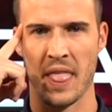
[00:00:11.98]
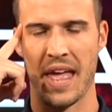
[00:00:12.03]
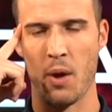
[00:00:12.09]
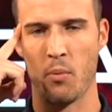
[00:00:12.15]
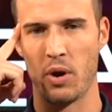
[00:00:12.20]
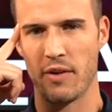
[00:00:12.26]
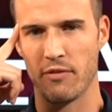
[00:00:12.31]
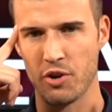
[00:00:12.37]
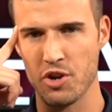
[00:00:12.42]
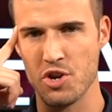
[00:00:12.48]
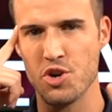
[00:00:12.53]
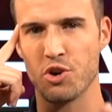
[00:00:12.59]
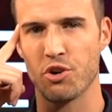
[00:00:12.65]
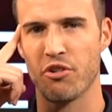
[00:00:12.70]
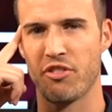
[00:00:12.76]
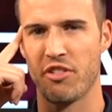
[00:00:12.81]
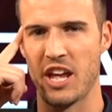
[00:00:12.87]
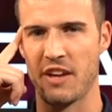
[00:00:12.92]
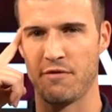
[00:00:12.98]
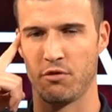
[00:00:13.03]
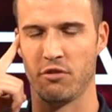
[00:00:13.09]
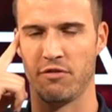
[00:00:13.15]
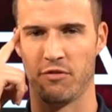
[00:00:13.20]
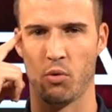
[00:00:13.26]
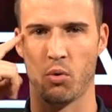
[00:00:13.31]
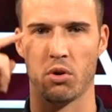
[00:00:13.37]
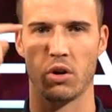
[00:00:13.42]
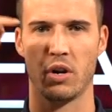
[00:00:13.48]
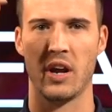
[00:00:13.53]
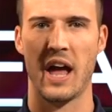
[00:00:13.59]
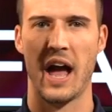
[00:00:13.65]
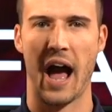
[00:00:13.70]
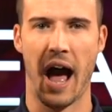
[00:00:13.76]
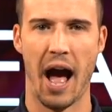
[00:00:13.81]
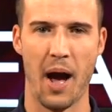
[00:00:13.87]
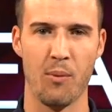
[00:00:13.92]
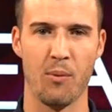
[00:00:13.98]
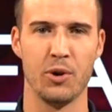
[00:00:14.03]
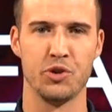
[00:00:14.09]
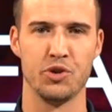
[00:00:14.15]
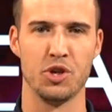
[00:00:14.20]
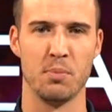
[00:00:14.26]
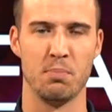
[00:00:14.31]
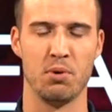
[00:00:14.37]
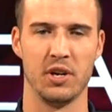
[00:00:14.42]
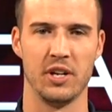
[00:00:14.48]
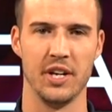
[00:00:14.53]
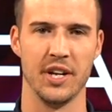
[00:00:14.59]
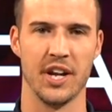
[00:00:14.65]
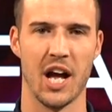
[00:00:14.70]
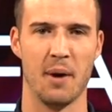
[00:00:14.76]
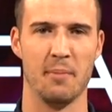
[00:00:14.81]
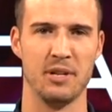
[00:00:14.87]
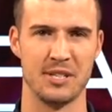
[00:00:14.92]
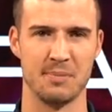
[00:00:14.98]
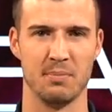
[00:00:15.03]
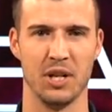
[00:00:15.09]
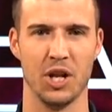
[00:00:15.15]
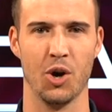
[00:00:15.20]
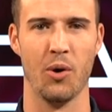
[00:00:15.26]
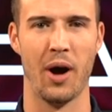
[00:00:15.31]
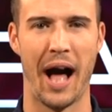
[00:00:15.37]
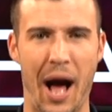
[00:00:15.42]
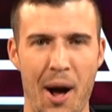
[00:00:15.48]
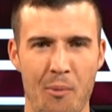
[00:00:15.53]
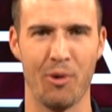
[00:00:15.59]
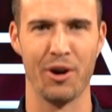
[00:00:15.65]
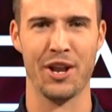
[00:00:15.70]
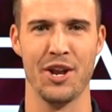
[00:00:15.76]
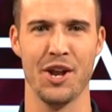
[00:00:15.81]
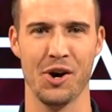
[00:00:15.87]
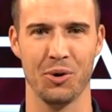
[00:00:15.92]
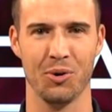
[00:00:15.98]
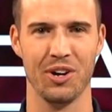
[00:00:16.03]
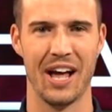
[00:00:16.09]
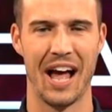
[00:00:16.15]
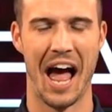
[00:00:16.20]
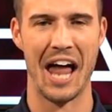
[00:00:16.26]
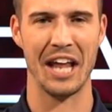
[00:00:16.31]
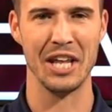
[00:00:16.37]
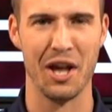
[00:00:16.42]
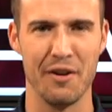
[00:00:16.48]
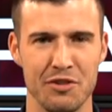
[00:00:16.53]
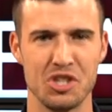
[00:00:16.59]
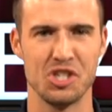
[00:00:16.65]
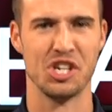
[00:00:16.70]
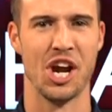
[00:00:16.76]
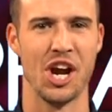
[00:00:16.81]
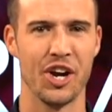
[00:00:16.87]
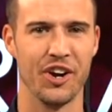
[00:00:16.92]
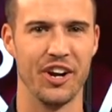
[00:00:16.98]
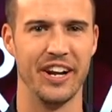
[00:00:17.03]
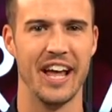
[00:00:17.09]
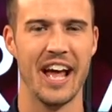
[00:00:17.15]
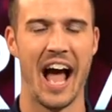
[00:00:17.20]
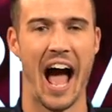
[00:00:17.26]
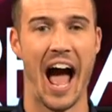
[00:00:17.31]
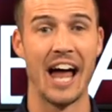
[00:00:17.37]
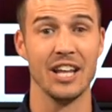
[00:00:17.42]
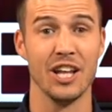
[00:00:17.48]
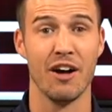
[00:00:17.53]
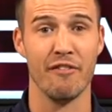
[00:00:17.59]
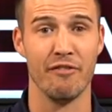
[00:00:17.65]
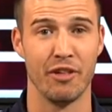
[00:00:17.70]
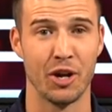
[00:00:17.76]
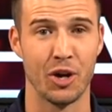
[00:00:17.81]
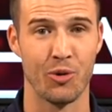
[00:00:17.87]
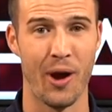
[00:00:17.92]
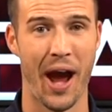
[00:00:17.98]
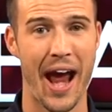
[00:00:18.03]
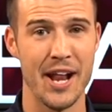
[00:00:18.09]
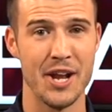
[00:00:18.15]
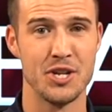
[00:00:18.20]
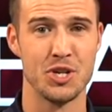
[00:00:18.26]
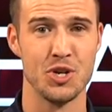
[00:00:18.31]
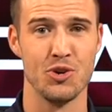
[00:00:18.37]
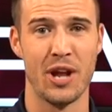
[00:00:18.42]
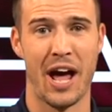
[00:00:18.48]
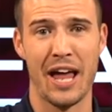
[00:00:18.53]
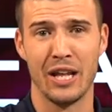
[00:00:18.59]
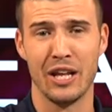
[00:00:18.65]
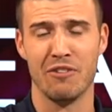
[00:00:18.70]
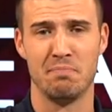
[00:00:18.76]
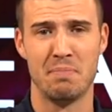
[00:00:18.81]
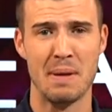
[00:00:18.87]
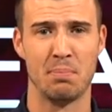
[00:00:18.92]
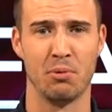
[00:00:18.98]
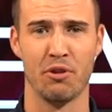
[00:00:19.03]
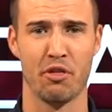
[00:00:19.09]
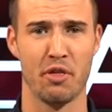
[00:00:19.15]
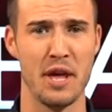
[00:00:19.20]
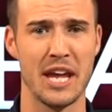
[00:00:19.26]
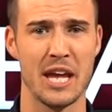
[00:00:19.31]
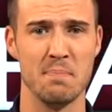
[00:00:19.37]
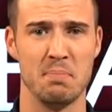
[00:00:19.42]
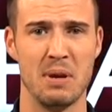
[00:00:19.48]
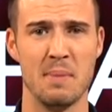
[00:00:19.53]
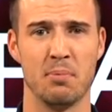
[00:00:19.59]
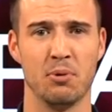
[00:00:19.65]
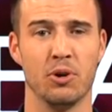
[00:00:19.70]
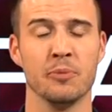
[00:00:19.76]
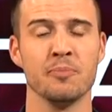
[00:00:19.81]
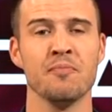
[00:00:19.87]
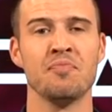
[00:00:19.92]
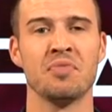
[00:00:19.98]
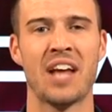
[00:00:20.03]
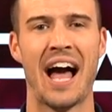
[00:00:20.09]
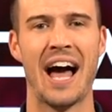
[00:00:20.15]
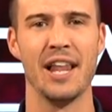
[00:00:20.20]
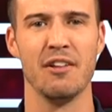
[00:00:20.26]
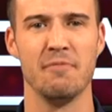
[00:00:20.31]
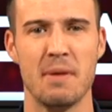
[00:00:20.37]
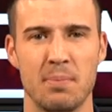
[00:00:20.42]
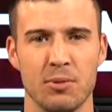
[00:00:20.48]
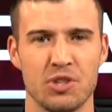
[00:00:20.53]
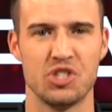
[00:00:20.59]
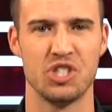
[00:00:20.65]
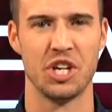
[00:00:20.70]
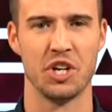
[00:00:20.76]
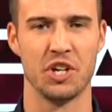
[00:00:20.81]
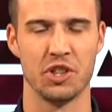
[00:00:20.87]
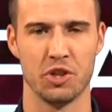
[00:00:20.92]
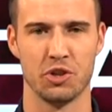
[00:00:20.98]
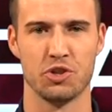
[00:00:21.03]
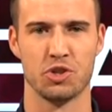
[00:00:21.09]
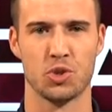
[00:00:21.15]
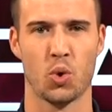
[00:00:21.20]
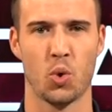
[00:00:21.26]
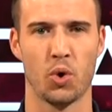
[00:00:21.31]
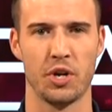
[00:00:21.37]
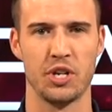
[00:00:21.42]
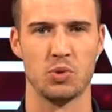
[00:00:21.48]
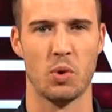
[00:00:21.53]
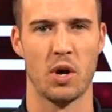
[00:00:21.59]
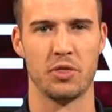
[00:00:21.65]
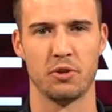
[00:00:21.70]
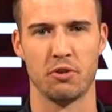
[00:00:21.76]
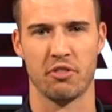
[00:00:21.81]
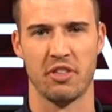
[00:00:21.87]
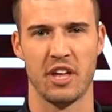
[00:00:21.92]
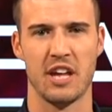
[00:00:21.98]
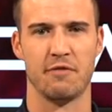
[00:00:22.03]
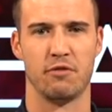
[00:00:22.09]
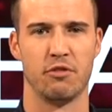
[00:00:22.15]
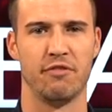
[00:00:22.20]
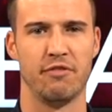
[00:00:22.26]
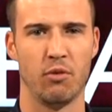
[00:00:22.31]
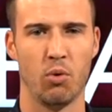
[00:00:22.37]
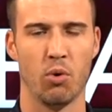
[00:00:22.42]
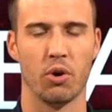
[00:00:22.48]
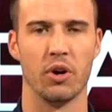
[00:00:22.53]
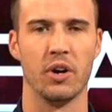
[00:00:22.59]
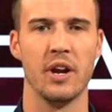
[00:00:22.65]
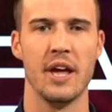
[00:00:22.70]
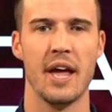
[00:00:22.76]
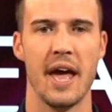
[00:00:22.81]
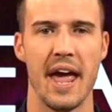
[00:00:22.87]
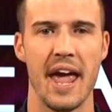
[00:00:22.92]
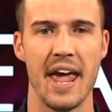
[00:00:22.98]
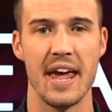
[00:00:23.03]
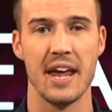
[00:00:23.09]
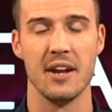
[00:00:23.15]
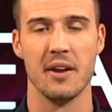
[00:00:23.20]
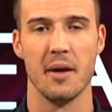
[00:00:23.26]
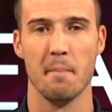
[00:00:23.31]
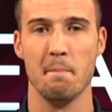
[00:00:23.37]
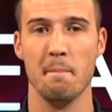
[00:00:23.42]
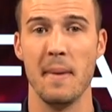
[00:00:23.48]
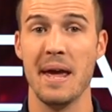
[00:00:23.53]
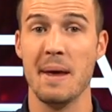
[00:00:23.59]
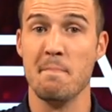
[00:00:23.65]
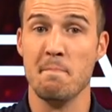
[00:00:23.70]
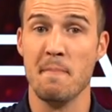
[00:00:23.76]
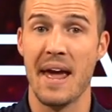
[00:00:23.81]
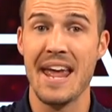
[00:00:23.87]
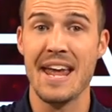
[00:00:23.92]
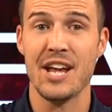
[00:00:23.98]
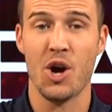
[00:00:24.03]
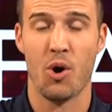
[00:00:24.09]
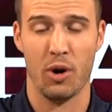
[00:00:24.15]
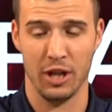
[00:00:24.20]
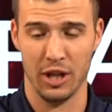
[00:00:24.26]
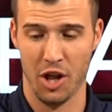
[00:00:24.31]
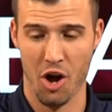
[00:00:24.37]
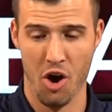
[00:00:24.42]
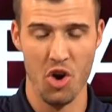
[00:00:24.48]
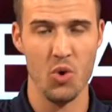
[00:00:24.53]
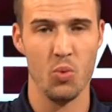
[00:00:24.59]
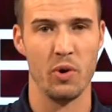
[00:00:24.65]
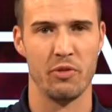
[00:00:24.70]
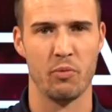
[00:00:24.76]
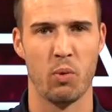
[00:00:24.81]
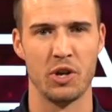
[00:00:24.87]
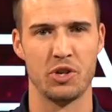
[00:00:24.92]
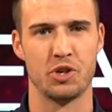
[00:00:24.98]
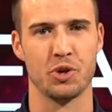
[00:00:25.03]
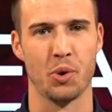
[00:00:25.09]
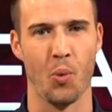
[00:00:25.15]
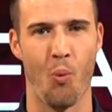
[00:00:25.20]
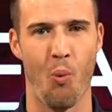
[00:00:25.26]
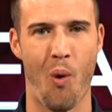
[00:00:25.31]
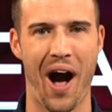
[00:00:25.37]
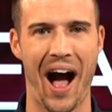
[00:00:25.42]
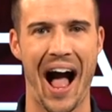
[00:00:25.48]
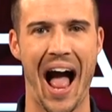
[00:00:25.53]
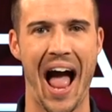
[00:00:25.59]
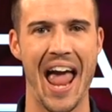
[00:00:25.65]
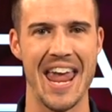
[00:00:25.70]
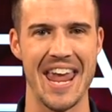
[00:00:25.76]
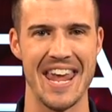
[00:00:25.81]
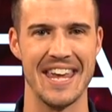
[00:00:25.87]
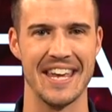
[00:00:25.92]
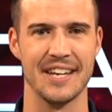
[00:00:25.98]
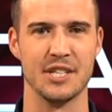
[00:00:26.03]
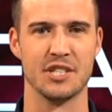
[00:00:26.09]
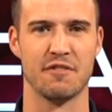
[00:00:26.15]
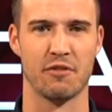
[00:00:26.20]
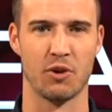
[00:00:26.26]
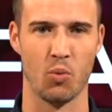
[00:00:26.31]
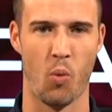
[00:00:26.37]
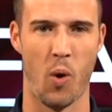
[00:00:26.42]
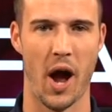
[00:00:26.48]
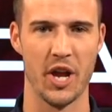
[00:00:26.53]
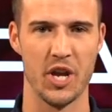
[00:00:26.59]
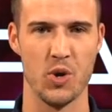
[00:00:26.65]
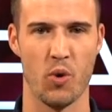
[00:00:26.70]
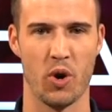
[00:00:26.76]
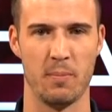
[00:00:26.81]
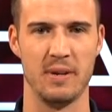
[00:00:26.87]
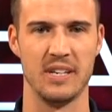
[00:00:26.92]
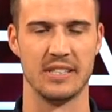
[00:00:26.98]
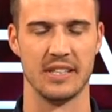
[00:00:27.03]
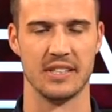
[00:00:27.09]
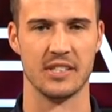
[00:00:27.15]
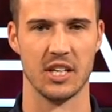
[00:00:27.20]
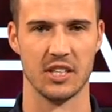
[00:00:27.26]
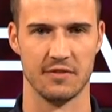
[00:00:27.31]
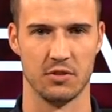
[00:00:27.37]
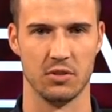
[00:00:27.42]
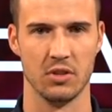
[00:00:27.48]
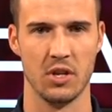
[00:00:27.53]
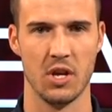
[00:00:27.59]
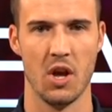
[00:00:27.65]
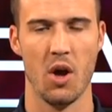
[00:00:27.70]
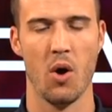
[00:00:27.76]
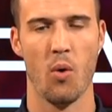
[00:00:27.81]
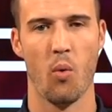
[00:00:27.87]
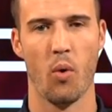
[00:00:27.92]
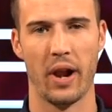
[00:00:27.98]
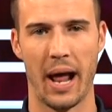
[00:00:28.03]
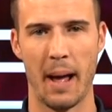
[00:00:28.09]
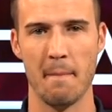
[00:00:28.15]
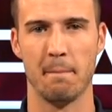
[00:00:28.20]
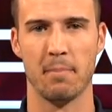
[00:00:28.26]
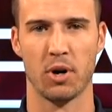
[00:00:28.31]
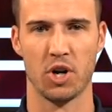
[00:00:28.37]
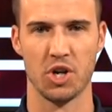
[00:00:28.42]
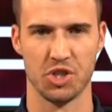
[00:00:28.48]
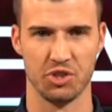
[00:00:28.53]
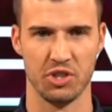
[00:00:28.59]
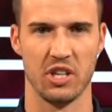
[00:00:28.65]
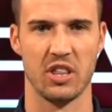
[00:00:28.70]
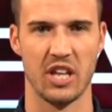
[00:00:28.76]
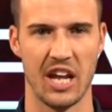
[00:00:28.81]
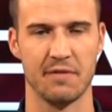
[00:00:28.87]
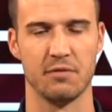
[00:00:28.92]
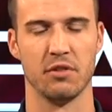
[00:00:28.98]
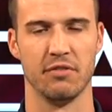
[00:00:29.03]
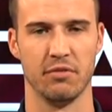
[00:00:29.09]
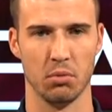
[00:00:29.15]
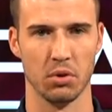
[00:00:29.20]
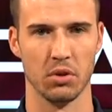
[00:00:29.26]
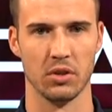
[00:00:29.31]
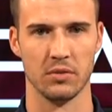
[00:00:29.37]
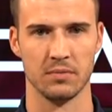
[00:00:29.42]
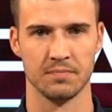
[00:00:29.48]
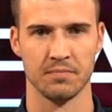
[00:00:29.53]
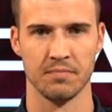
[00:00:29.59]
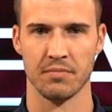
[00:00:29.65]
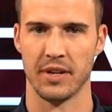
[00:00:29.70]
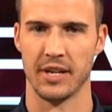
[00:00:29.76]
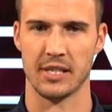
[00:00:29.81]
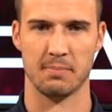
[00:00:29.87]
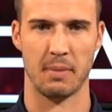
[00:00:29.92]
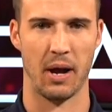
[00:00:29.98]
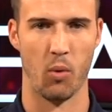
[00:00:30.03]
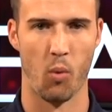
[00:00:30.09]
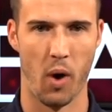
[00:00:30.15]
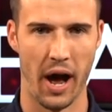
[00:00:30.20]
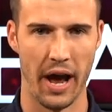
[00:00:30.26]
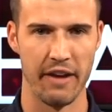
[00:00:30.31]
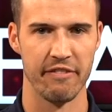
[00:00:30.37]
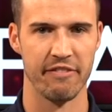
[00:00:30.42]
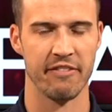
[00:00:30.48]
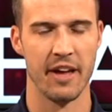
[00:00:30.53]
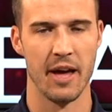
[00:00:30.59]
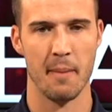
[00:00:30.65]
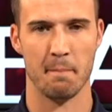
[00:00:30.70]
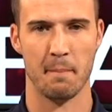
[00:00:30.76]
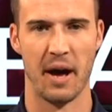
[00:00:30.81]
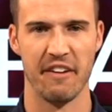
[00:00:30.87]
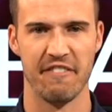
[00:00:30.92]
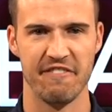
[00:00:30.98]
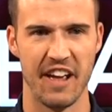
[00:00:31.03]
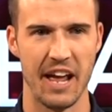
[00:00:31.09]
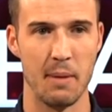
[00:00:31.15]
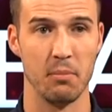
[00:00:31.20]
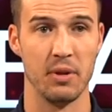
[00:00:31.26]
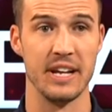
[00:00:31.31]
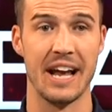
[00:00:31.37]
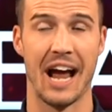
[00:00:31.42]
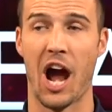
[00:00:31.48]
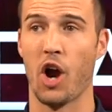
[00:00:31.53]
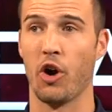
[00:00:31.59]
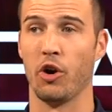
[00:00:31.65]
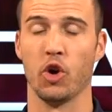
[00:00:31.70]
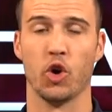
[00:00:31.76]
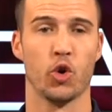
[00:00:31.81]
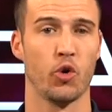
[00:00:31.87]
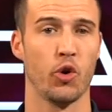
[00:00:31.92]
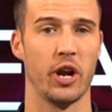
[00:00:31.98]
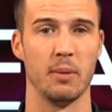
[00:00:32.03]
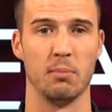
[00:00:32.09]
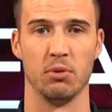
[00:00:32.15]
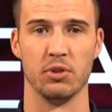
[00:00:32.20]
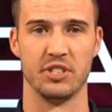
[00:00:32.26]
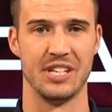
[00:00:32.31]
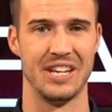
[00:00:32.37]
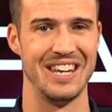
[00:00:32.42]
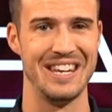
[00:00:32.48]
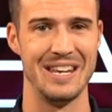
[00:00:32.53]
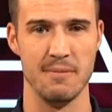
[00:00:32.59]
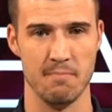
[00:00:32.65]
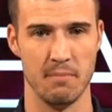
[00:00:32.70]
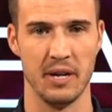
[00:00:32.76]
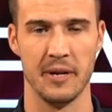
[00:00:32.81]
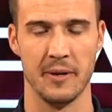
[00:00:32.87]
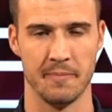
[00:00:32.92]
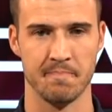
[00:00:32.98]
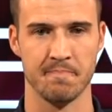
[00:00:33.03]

And whatever you're thankful for, I want you to put it in comments below. I want to know. I love sharing. I love the gratitude. I love people thanking people. I love people sharing their stories, what they're thankful for. And it may go along with what your why is for why you want to be successful. What I'm personally thankful for is my wife, my family, our incredible team.